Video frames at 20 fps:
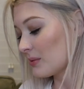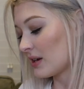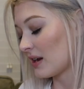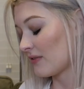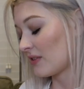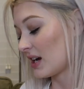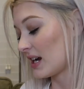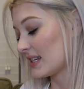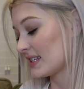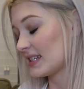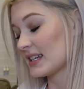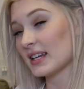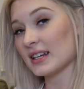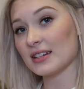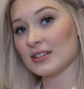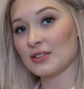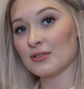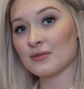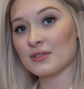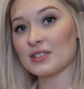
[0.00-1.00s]
whenever I stay at
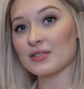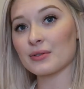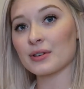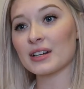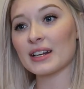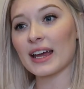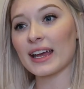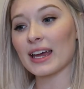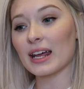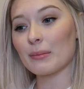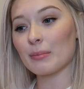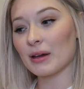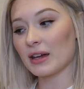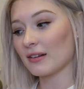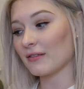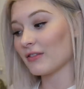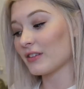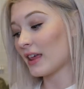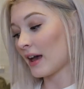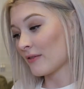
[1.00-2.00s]
a new resort, I get a
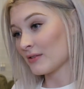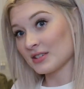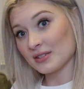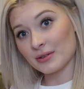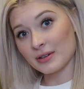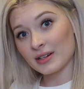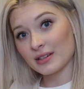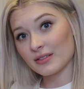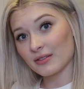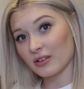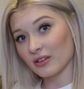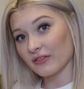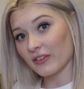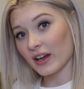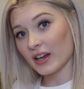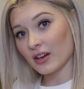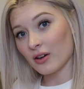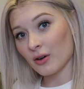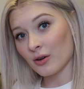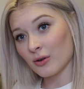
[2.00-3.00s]
pin for that resort, or if
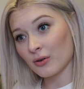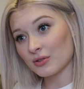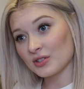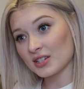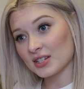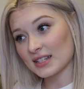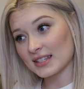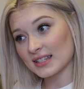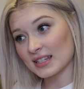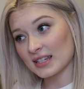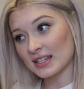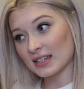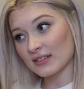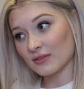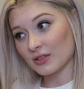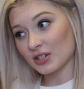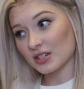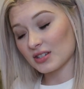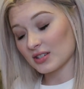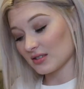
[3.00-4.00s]
I go to Disney
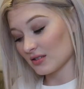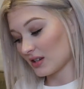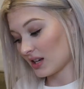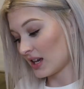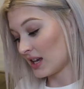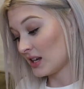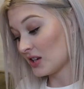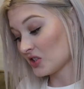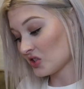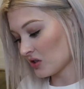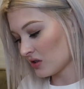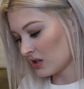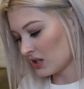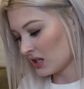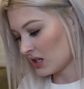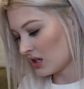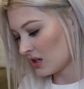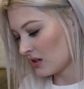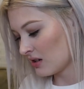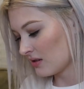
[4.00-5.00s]
for in a certain
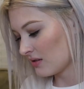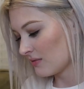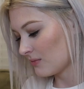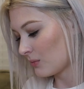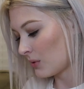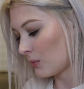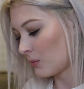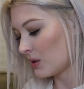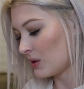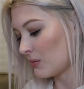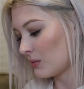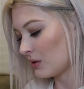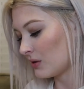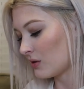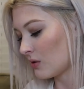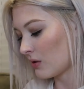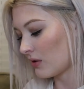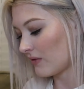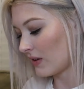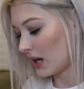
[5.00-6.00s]
year, when we would
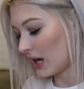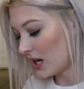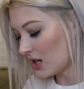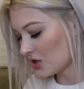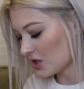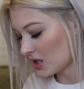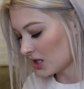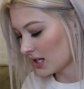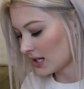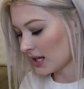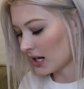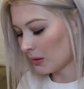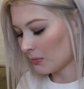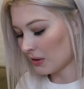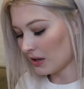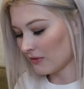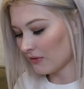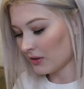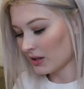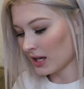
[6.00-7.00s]
go on vacation, I get a
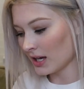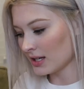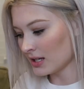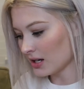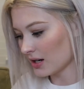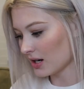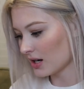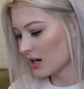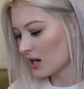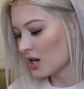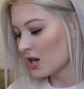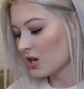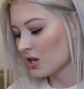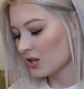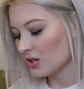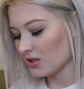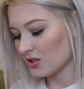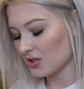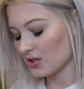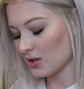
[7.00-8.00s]
pin for that year.
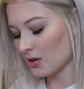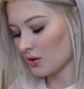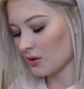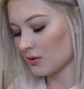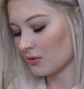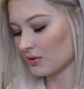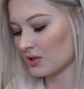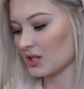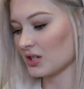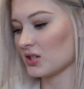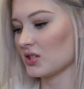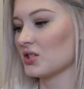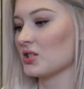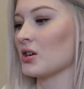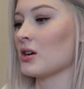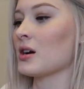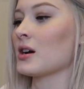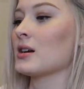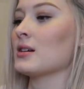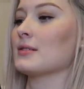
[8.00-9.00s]
So to
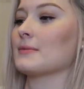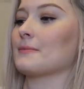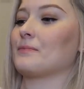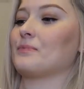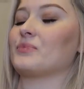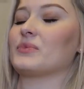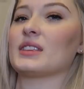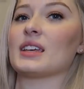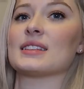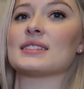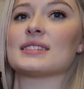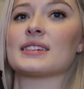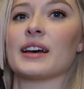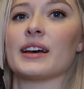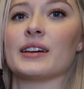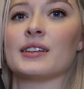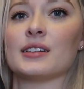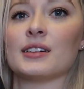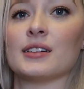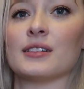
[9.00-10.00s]
start, that's
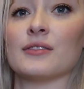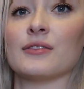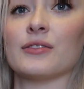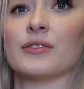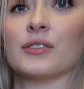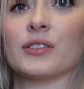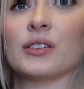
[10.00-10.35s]
kind of